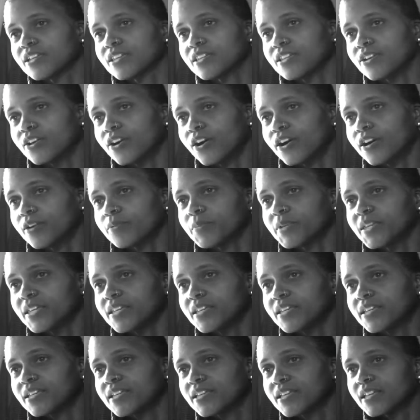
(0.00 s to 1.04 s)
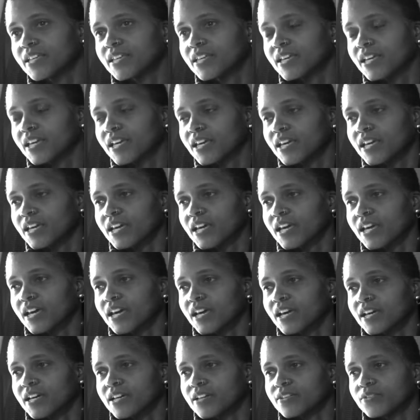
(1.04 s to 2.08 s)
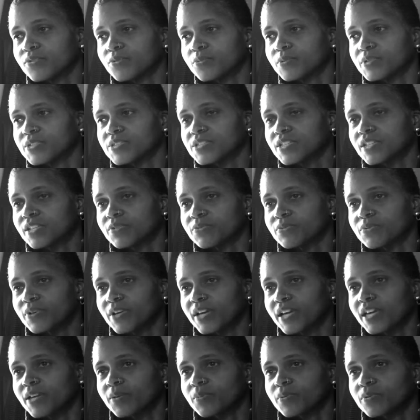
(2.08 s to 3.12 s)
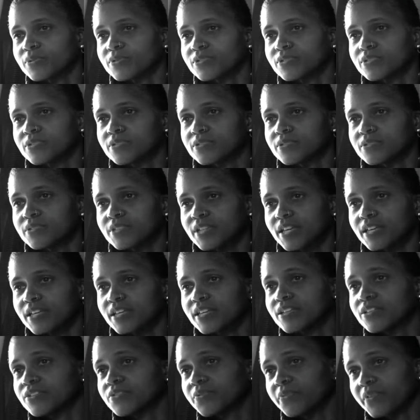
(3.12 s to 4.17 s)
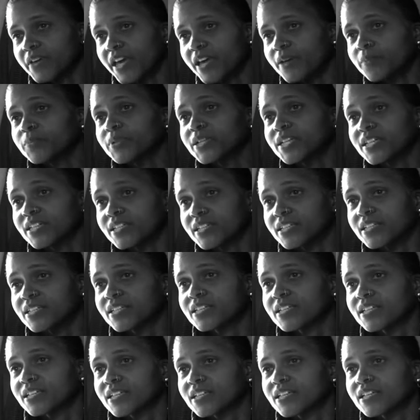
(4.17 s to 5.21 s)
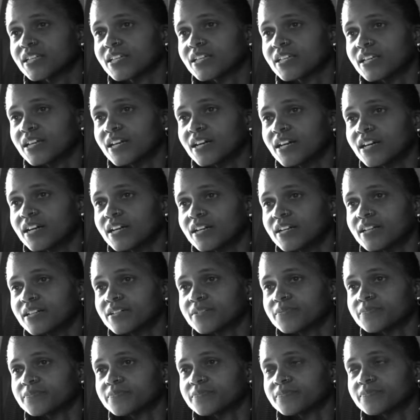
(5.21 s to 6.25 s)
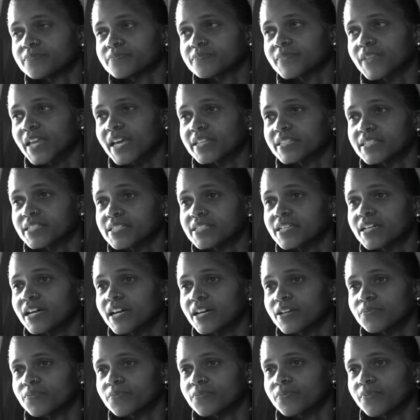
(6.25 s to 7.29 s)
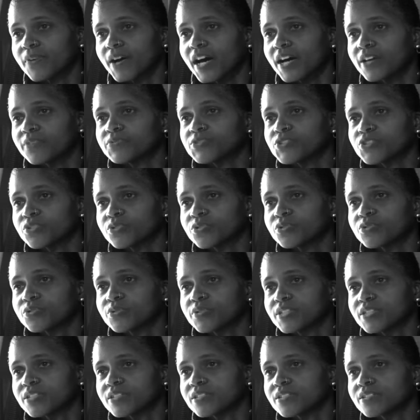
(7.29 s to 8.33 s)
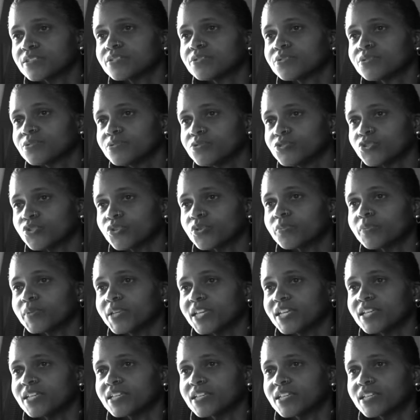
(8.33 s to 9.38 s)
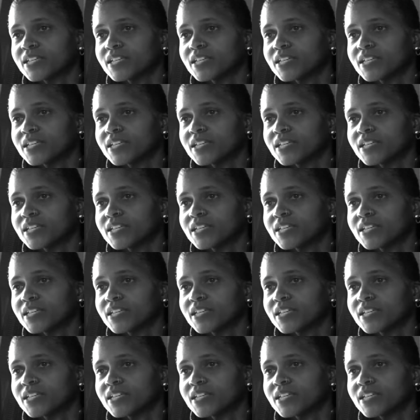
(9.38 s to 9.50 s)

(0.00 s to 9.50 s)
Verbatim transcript: in the army and was therefore able to take his family, um, at the time five children, to Germany.